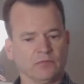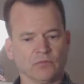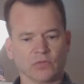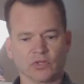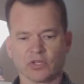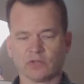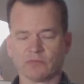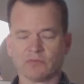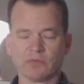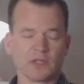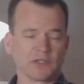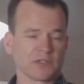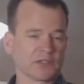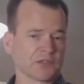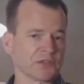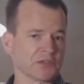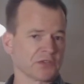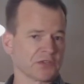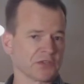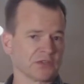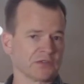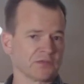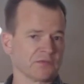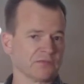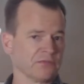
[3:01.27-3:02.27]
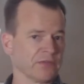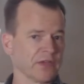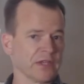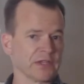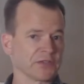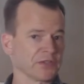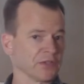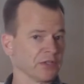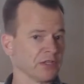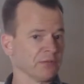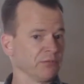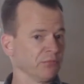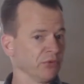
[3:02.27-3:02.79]
when your business is
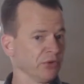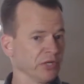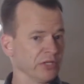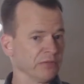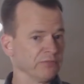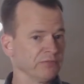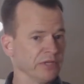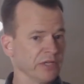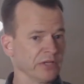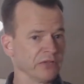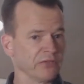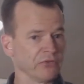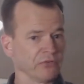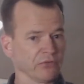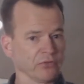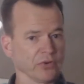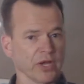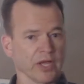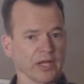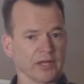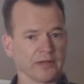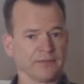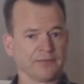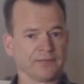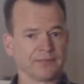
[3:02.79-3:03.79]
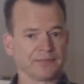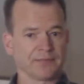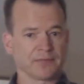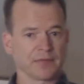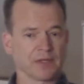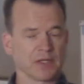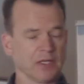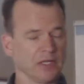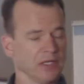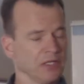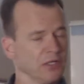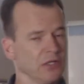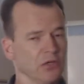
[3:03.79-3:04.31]
facing a pretty big threat.
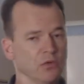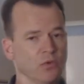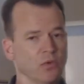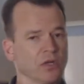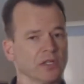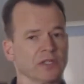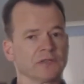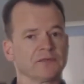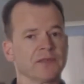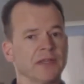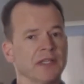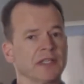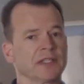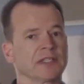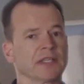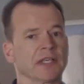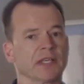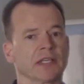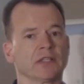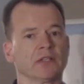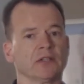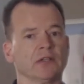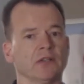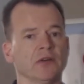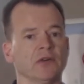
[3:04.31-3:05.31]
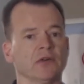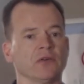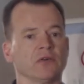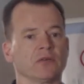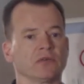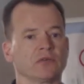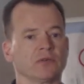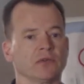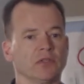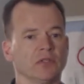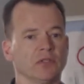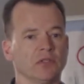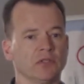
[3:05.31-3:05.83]
You don't want to face that
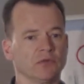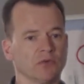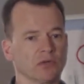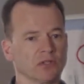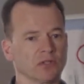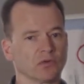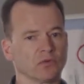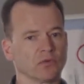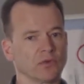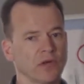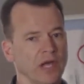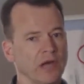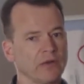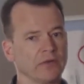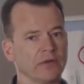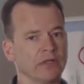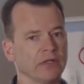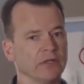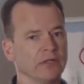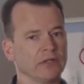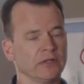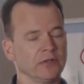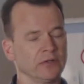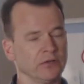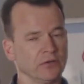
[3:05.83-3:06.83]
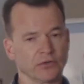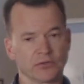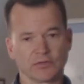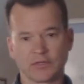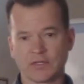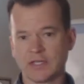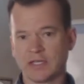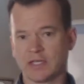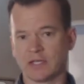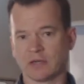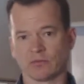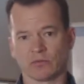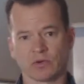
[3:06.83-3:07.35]
alone. You want to rally your
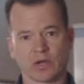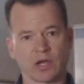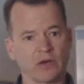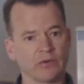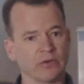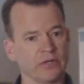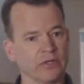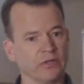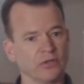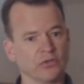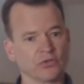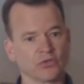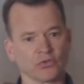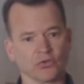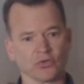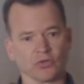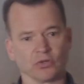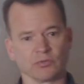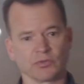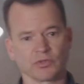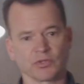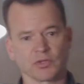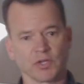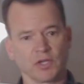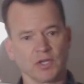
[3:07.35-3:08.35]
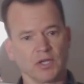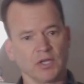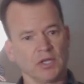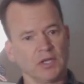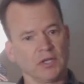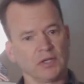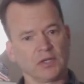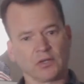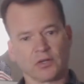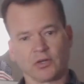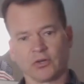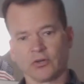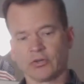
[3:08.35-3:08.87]
team, rally the troops.
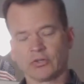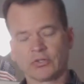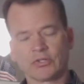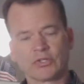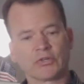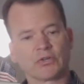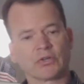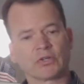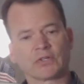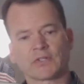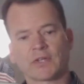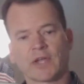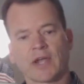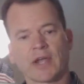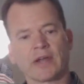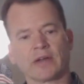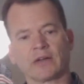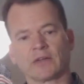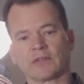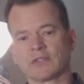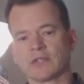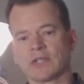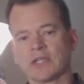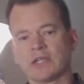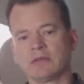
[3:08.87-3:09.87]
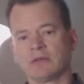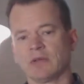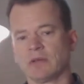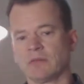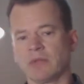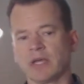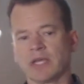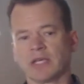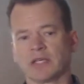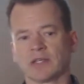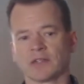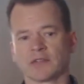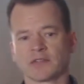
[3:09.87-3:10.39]
Encourage your entire team to
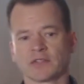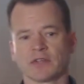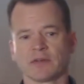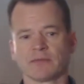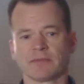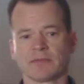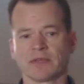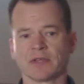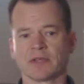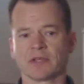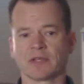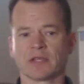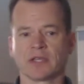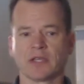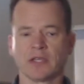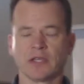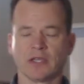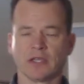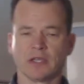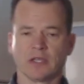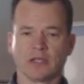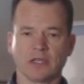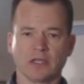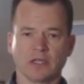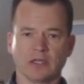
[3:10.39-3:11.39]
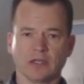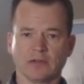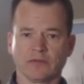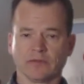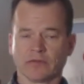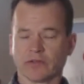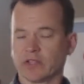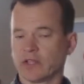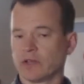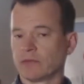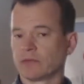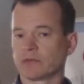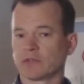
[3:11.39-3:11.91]
make it something
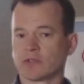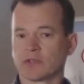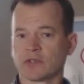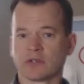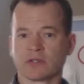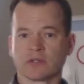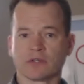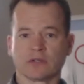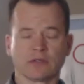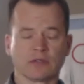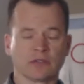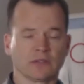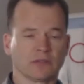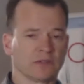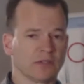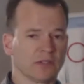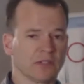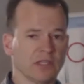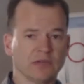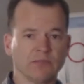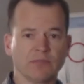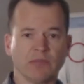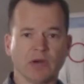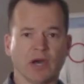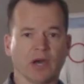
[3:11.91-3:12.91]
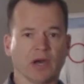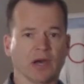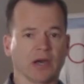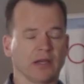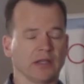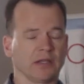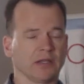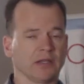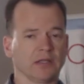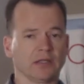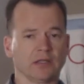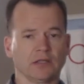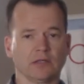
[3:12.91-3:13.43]
for them to get
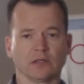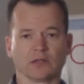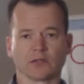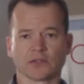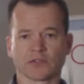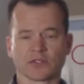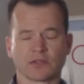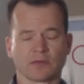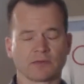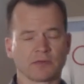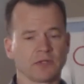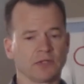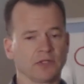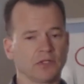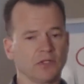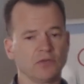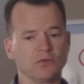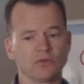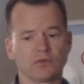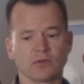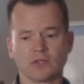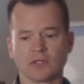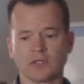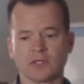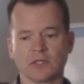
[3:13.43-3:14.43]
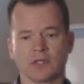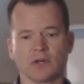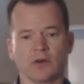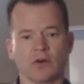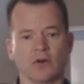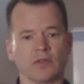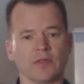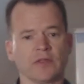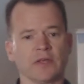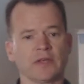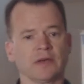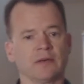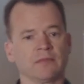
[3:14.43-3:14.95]
behind. Something that you can get
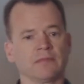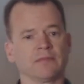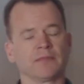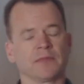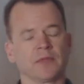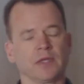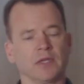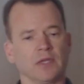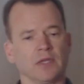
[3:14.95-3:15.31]
all of them